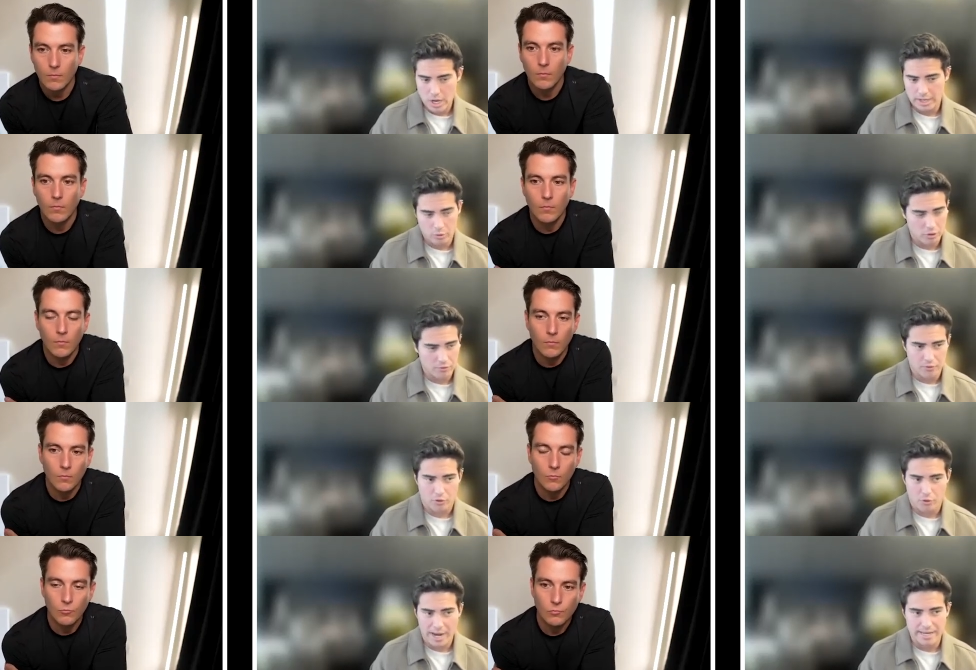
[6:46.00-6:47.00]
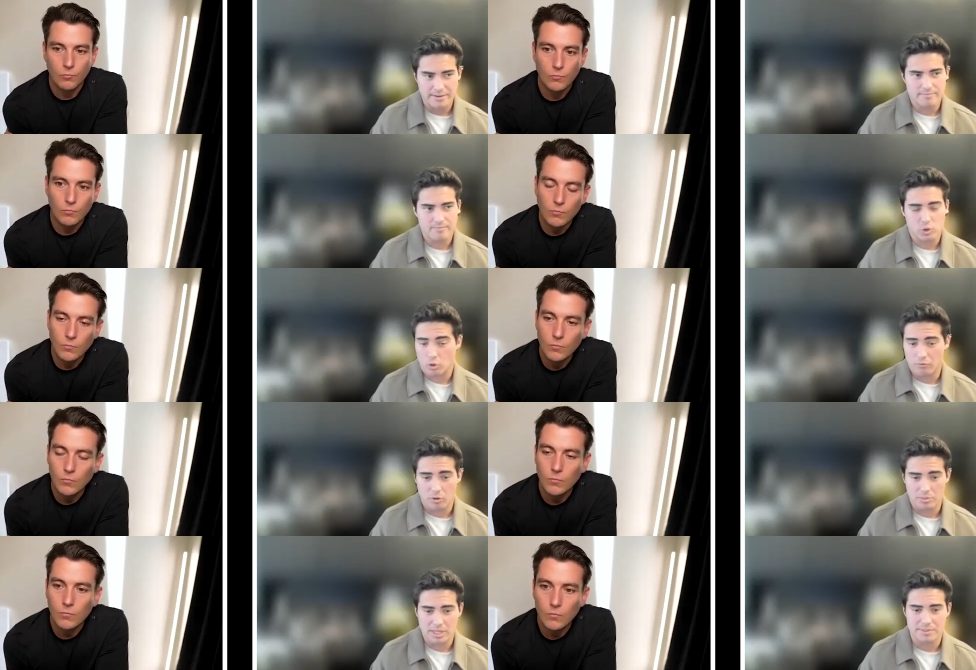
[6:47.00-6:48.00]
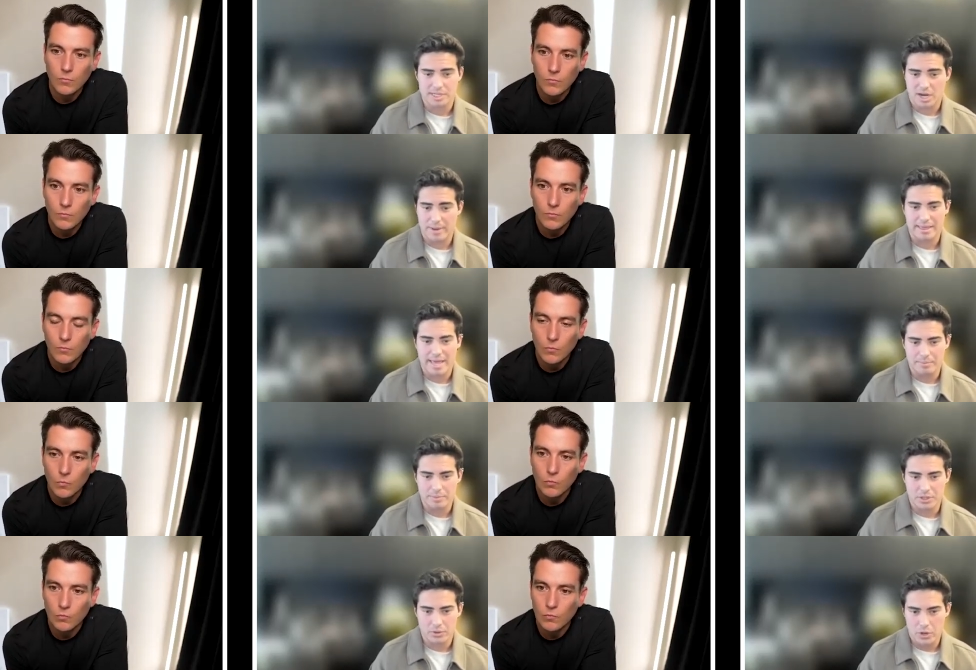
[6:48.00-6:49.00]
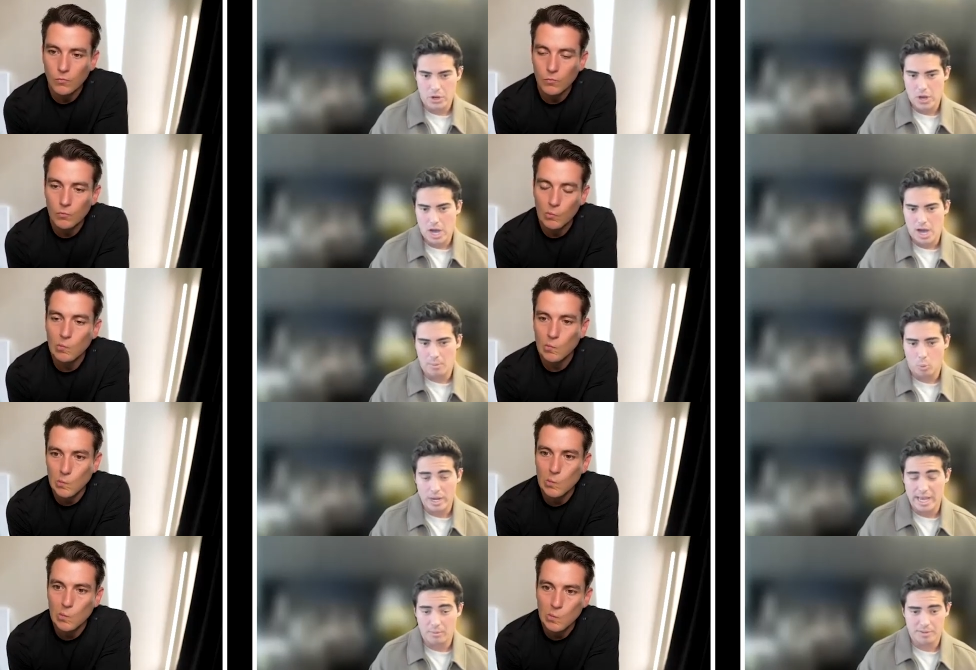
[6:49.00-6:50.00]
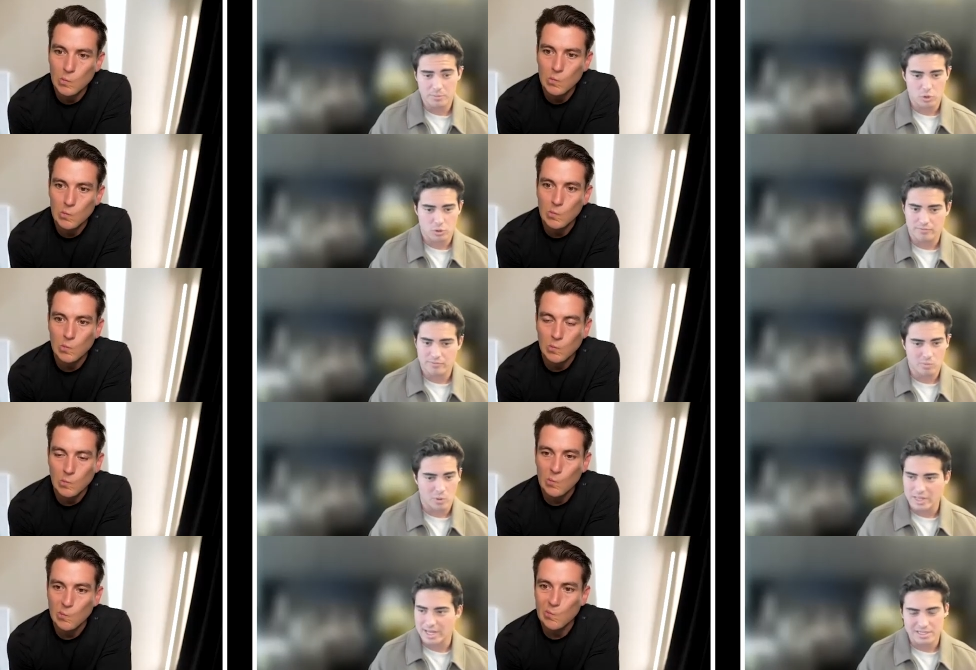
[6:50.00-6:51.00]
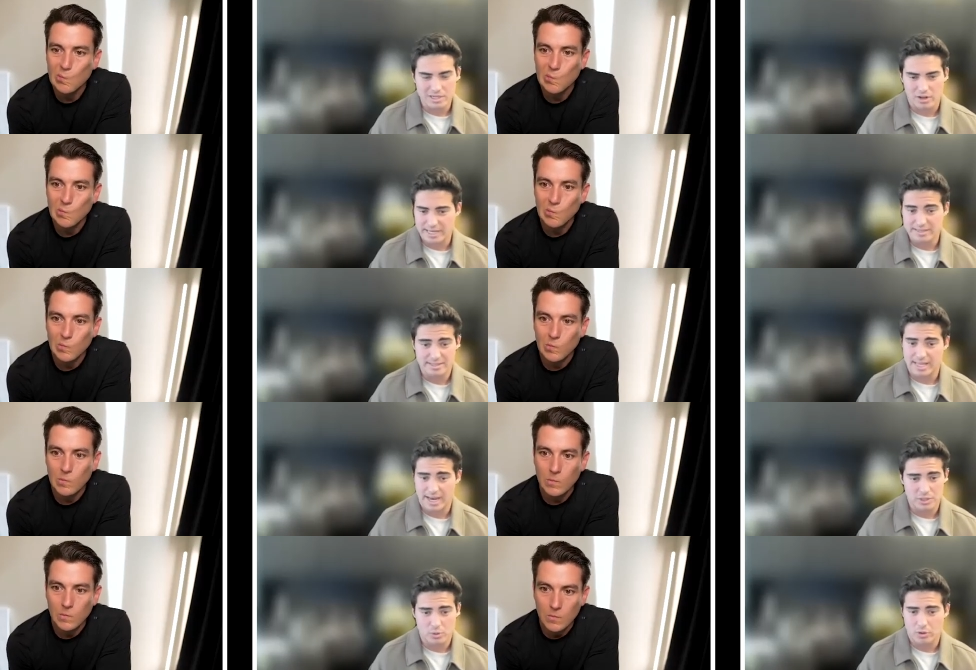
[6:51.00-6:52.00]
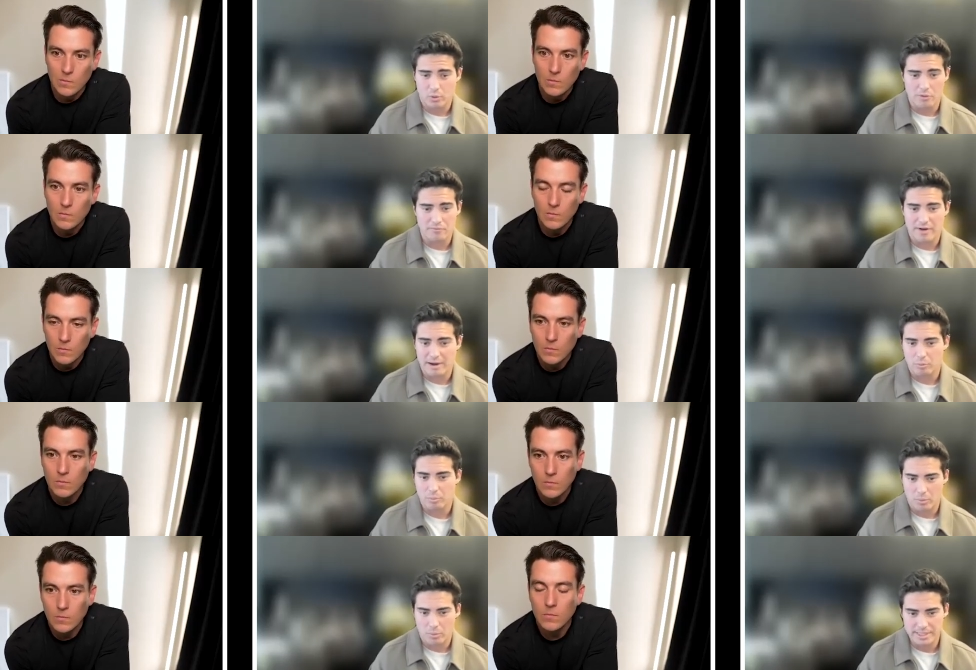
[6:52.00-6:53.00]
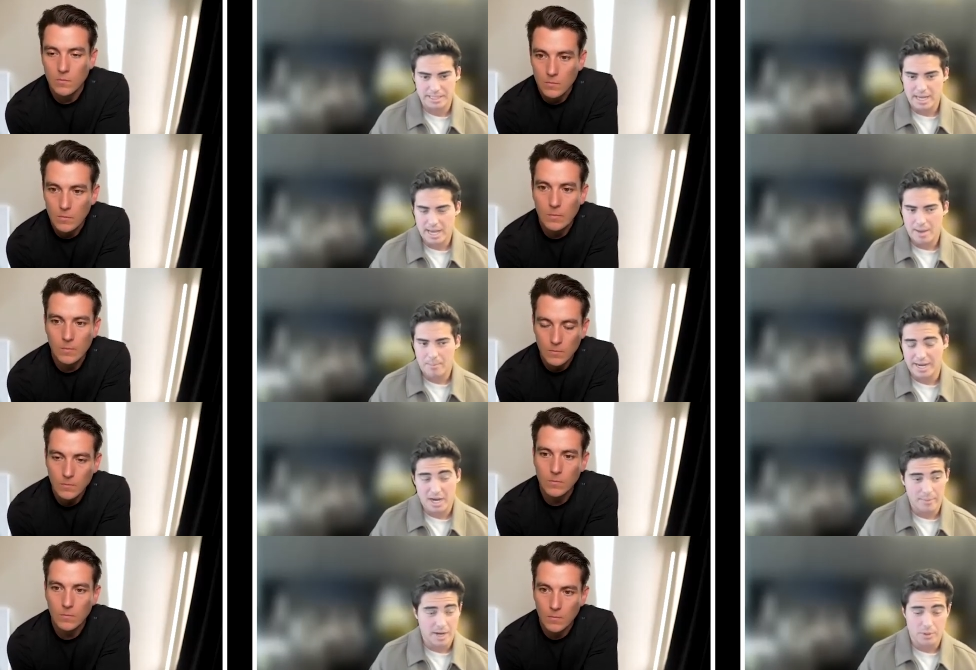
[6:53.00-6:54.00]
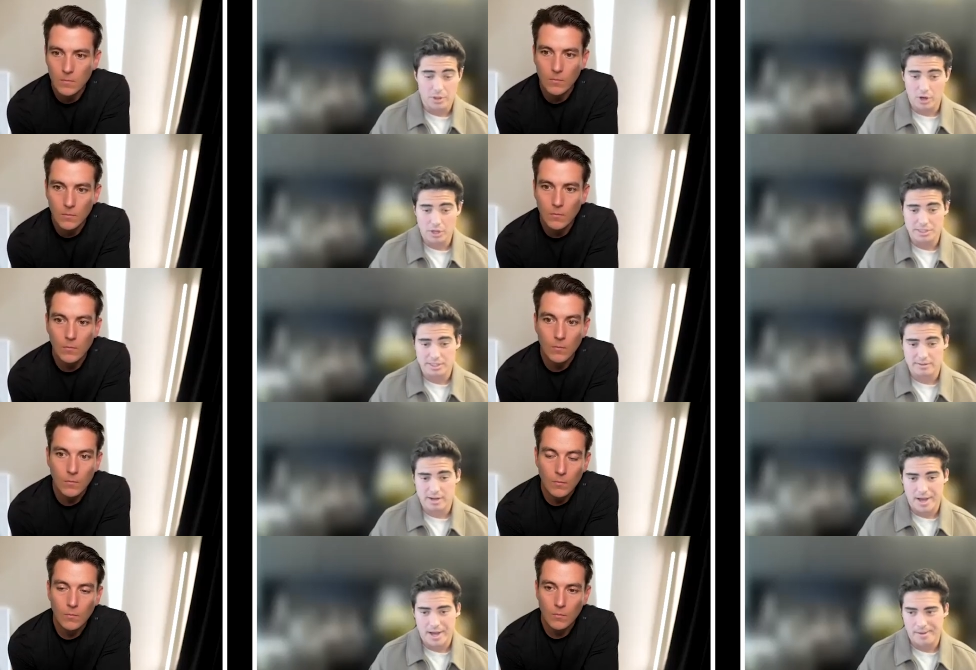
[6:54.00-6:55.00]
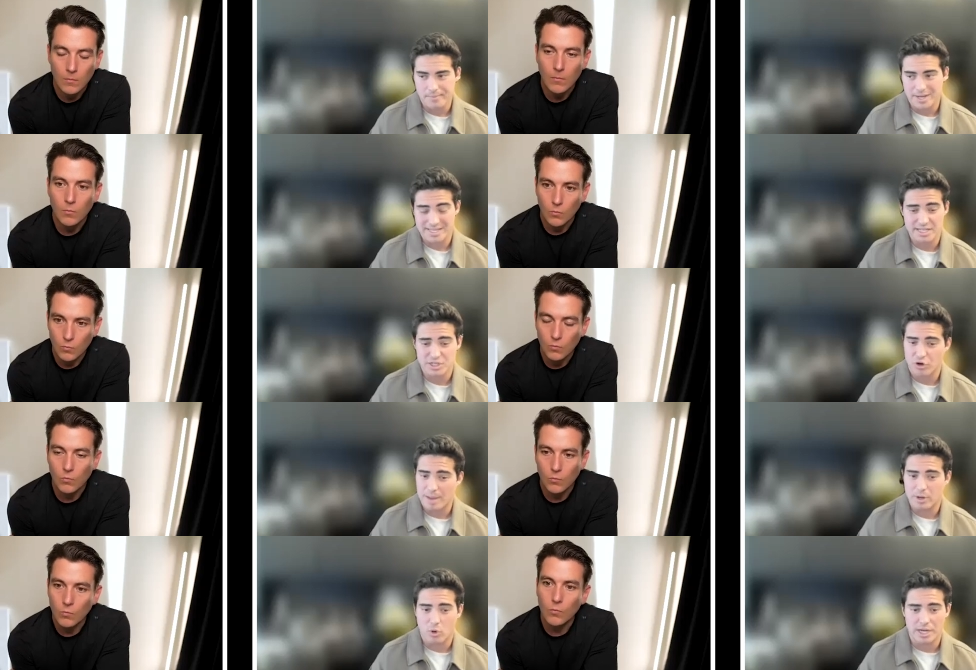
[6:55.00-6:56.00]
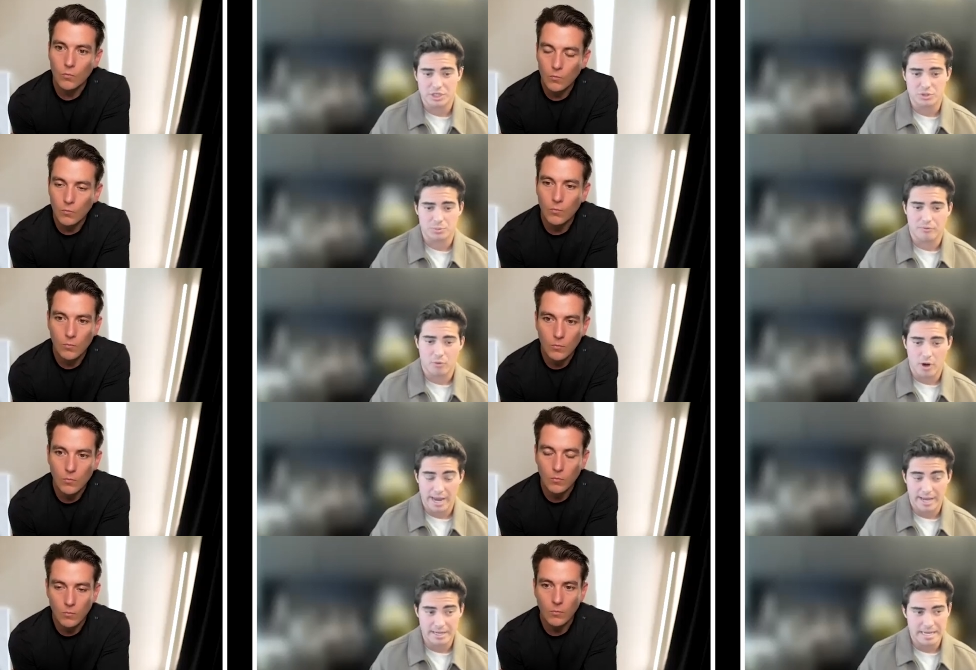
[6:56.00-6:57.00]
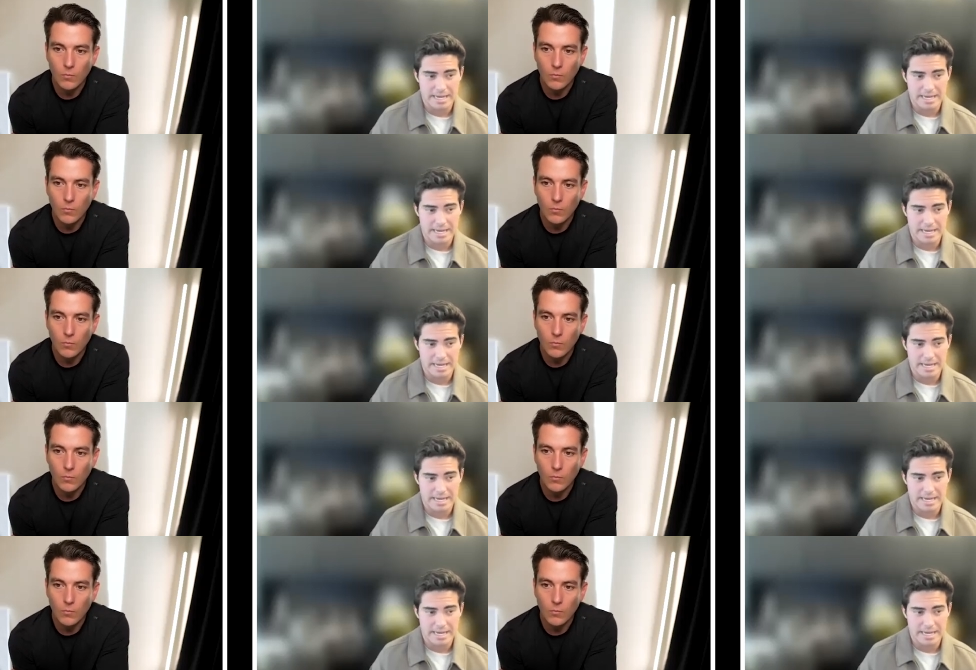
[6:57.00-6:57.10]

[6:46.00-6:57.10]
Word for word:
Speaker 1: in order for great short form clips to come out of the episode, um, we help them sort of what we like to call like stage quote unquote viral moments by coming up with hooks and um, attention grabbing questions beforehand